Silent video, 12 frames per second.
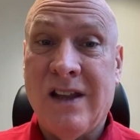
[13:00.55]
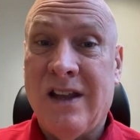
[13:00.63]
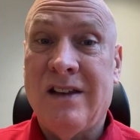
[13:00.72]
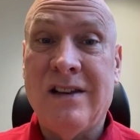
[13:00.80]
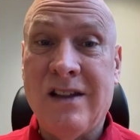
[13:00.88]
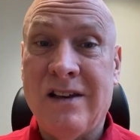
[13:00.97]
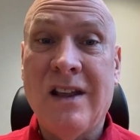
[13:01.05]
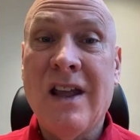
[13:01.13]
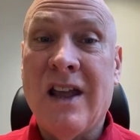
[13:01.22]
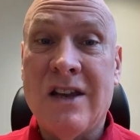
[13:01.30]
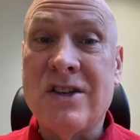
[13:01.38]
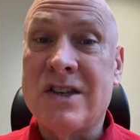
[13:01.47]
And
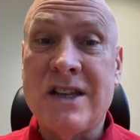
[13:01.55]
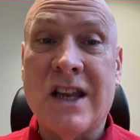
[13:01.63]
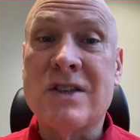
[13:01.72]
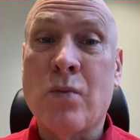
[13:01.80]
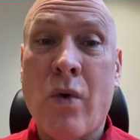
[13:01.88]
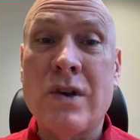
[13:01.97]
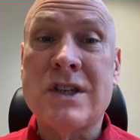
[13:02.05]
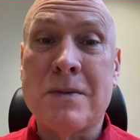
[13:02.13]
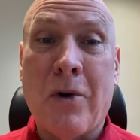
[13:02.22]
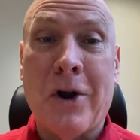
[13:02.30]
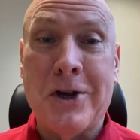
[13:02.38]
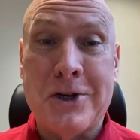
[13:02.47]
it just takes one
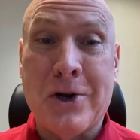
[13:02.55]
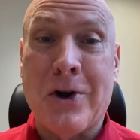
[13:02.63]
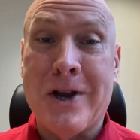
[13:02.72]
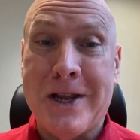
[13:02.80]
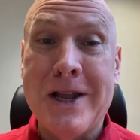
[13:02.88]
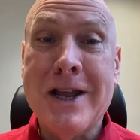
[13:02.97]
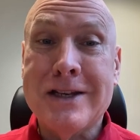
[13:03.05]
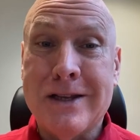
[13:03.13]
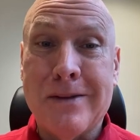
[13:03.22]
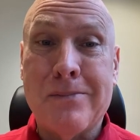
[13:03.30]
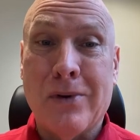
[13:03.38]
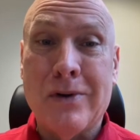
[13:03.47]
smart attorney
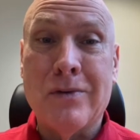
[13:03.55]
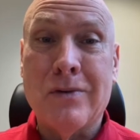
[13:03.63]
to put